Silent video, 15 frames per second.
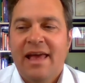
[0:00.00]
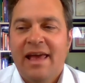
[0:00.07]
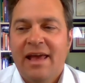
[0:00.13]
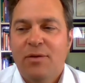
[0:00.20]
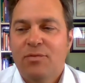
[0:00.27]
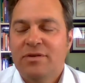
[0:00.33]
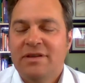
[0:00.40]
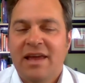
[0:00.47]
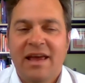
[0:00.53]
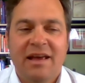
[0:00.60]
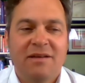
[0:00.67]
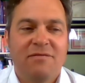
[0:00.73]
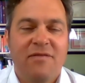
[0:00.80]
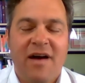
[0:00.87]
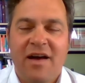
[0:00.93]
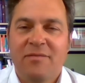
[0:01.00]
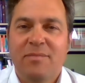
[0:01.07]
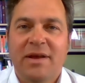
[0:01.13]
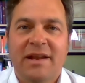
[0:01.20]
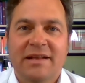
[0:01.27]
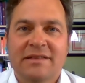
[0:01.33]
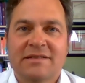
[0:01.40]
It would take 5
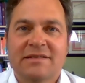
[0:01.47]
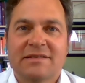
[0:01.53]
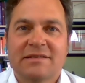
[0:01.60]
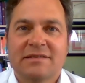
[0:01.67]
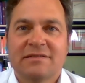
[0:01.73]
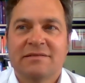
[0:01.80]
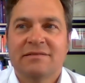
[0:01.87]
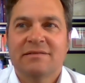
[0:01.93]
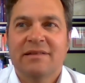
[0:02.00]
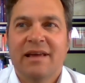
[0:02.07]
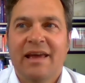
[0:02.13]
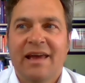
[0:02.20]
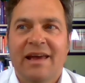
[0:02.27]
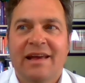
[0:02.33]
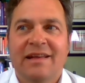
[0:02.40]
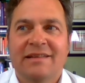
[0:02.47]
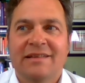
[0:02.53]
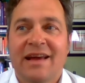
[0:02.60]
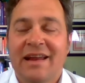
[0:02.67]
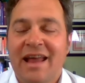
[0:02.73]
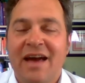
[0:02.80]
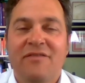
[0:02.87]
minutes, and
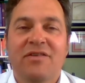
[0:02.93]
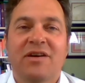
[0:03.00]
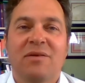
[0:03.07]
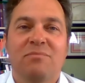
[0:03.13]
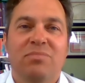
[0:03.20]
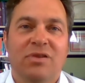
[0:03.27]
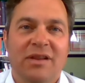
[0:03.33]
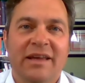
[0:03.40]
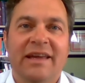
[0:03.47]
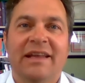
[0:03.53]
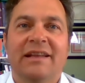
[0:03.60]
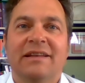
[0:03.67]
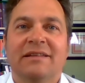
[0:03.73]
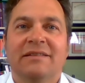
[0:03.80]
I'd have a complete.